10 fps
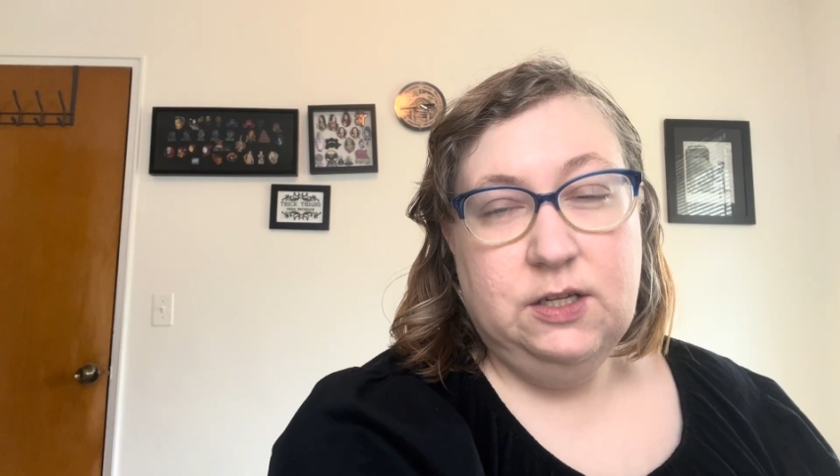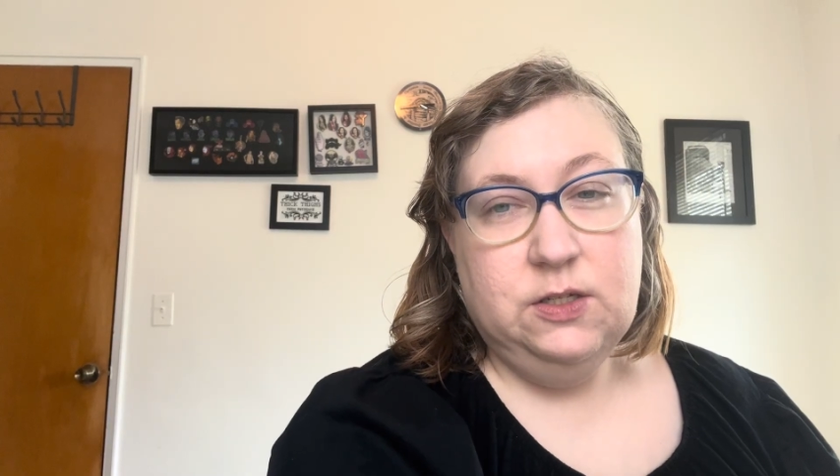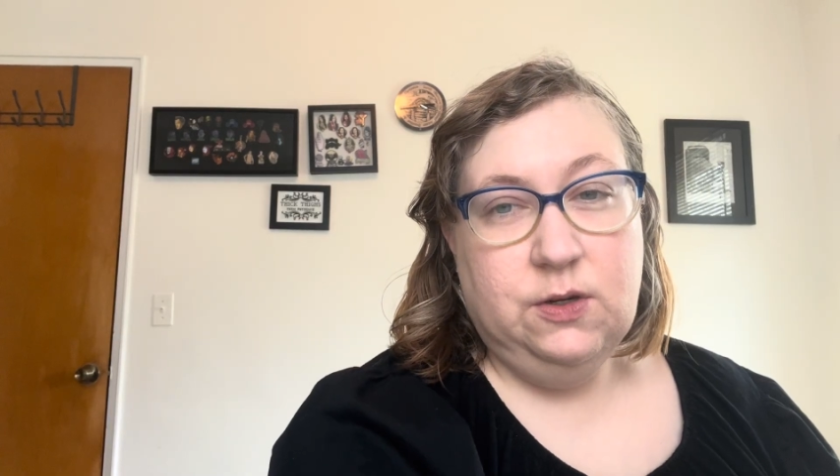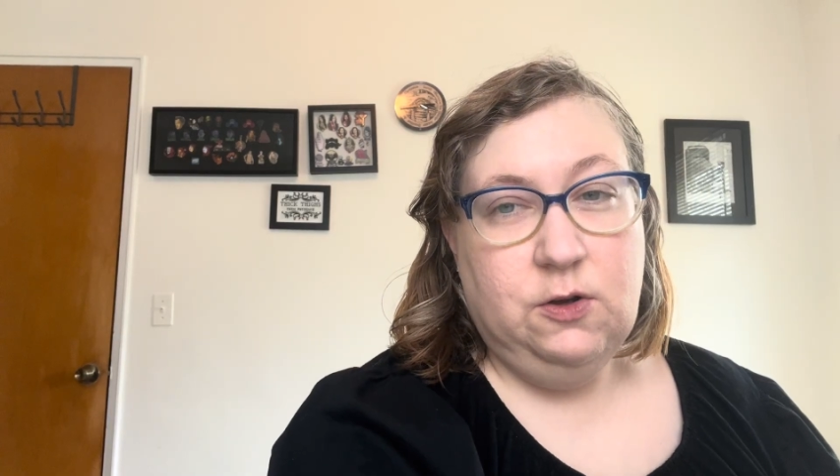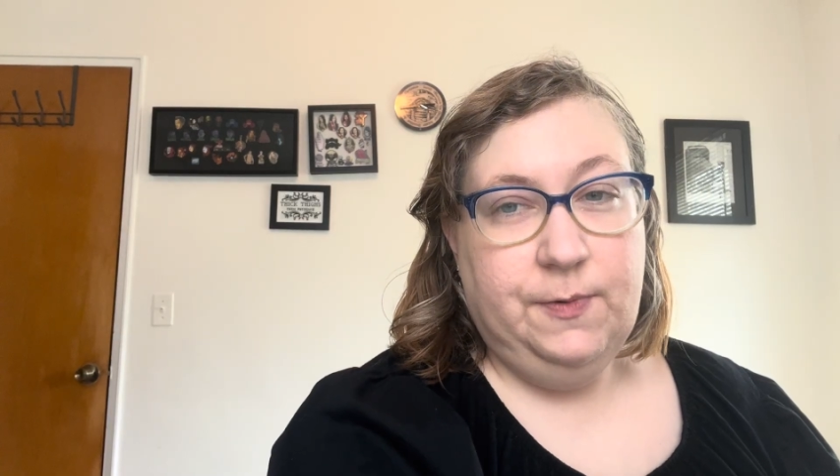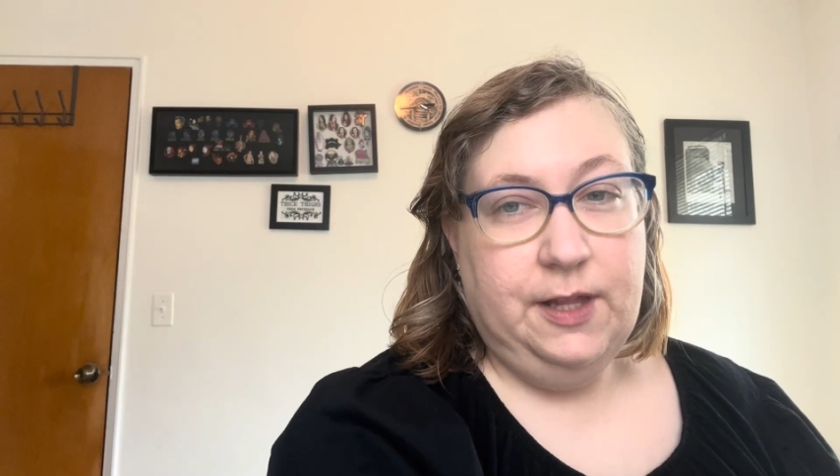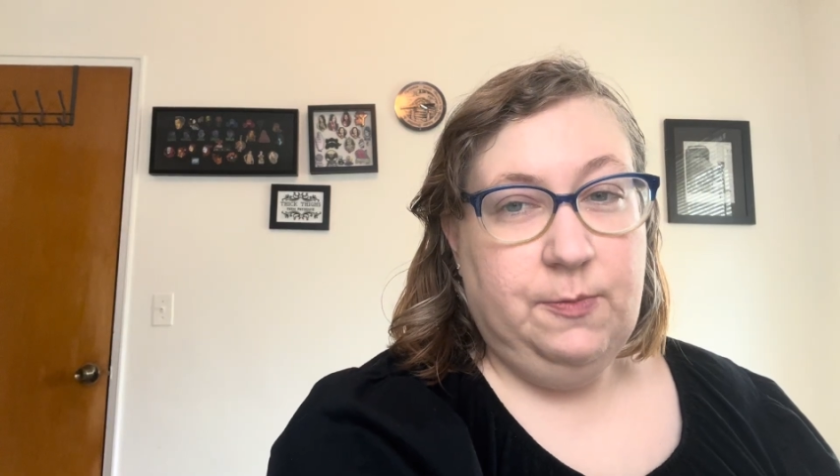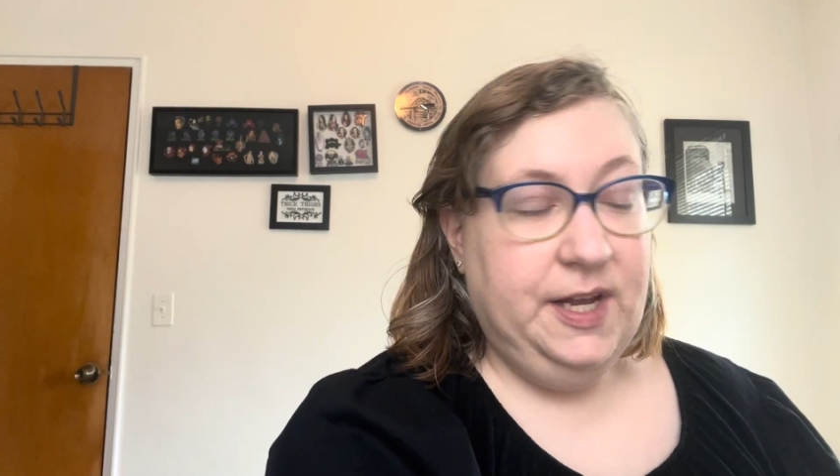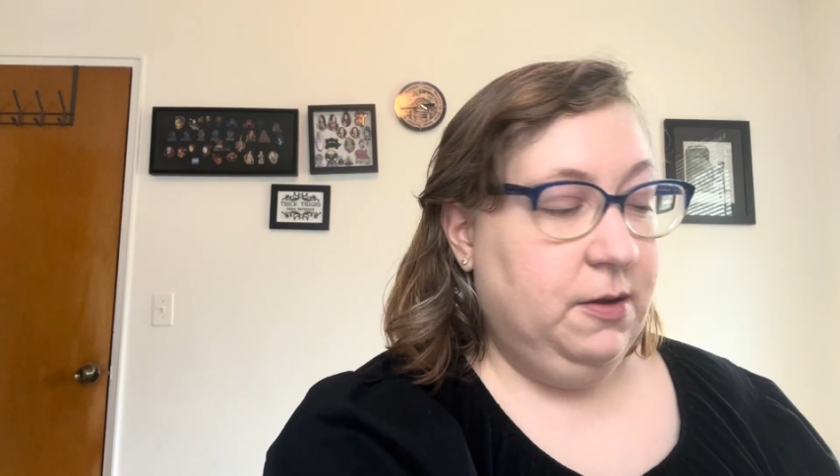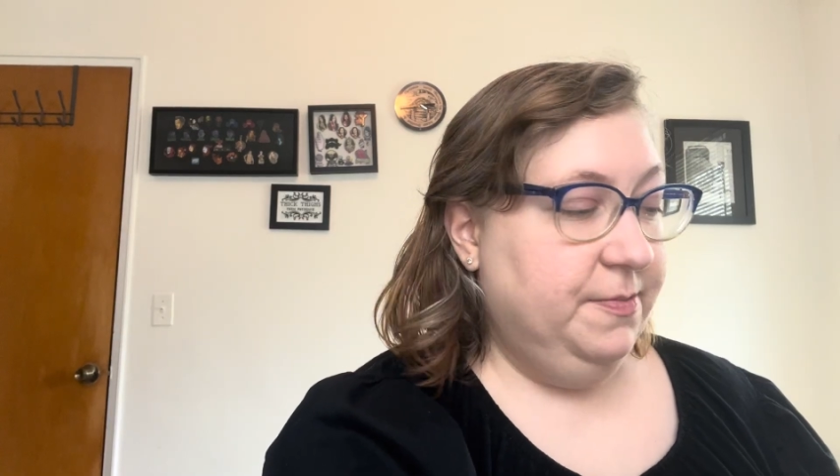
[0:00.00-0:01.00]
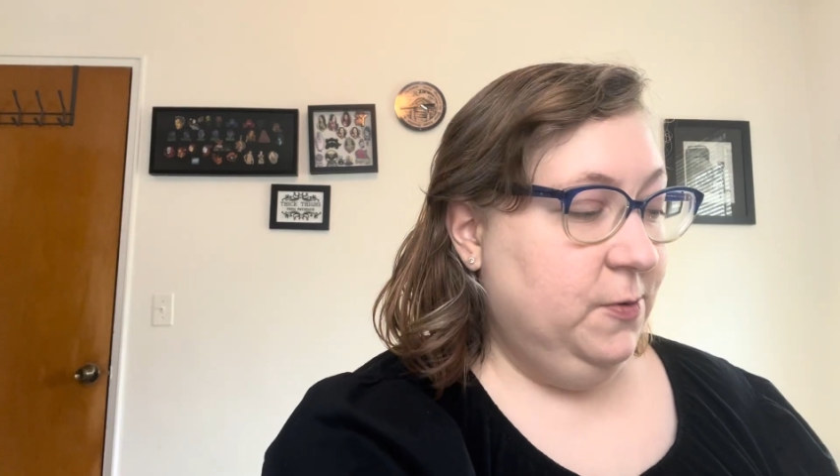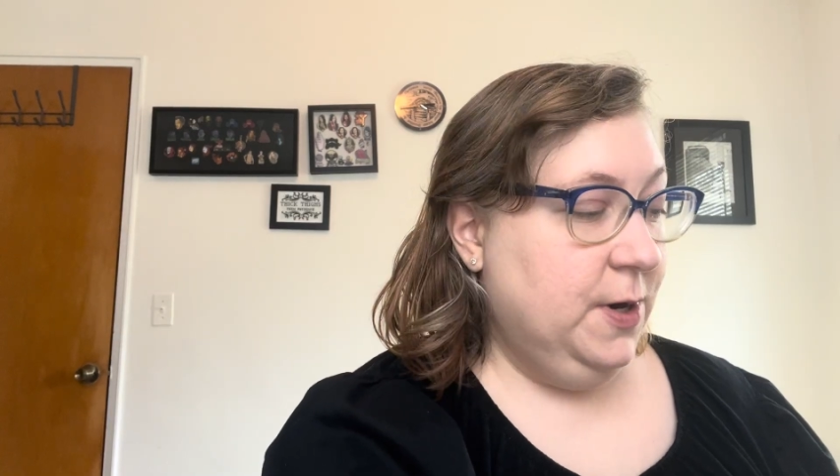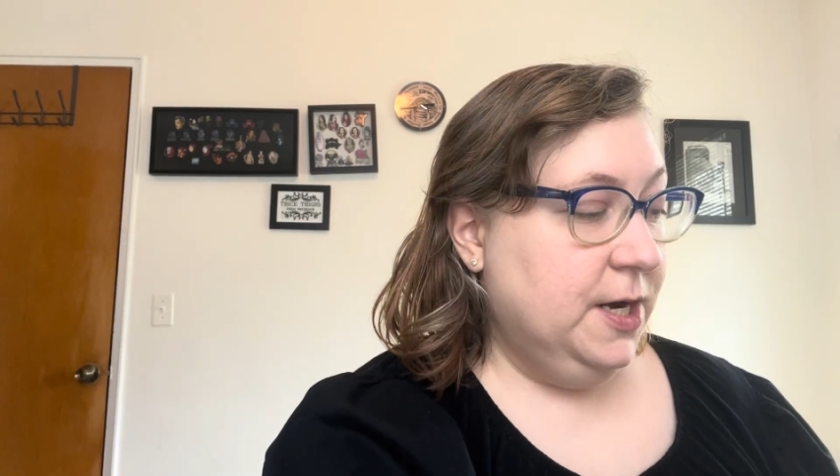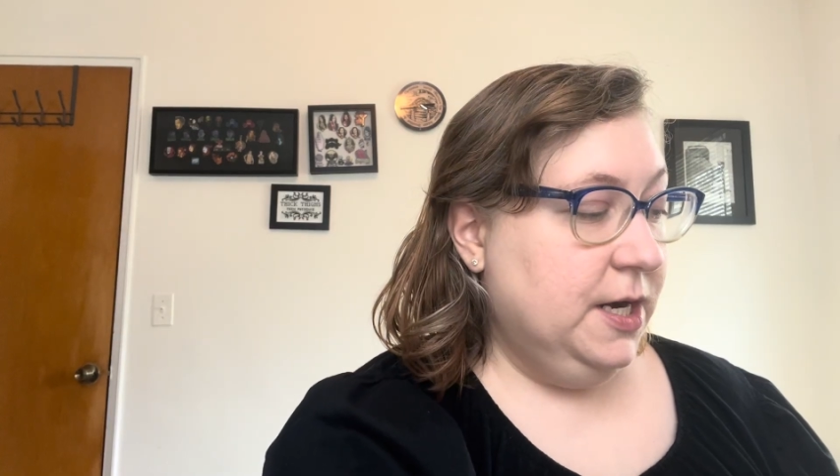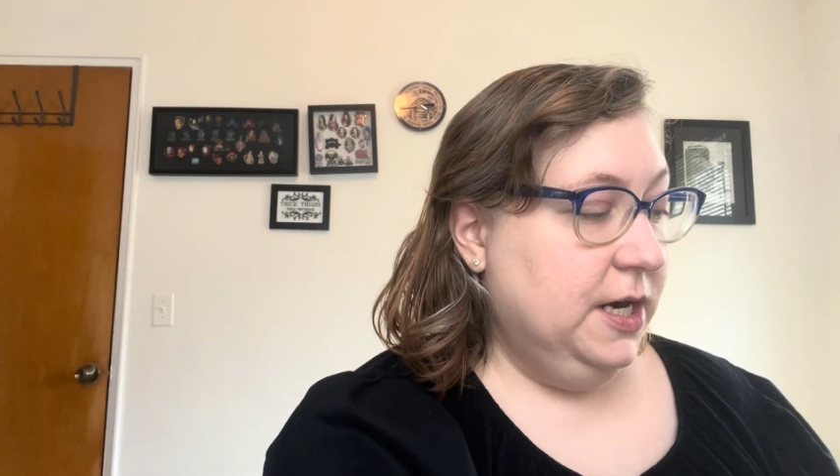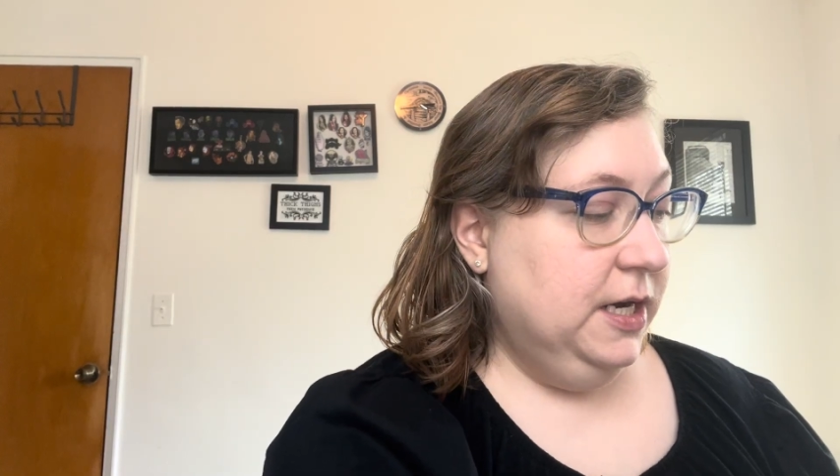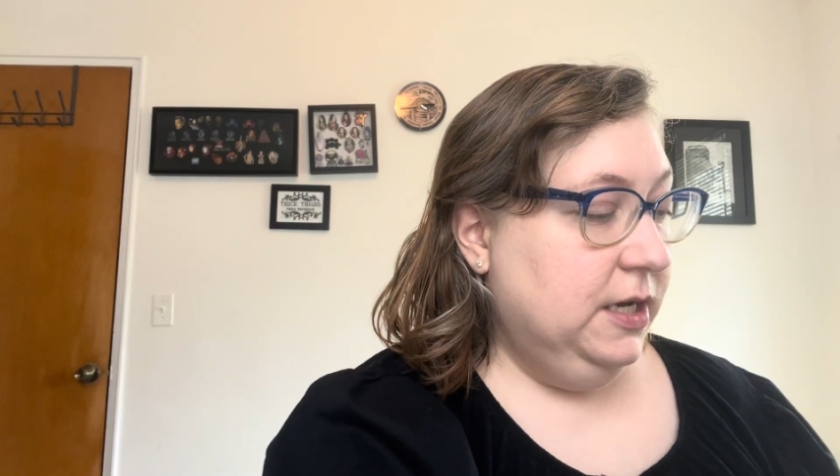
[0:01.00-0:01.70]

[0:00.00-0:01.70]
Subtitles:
so hopefully that'll make up for it.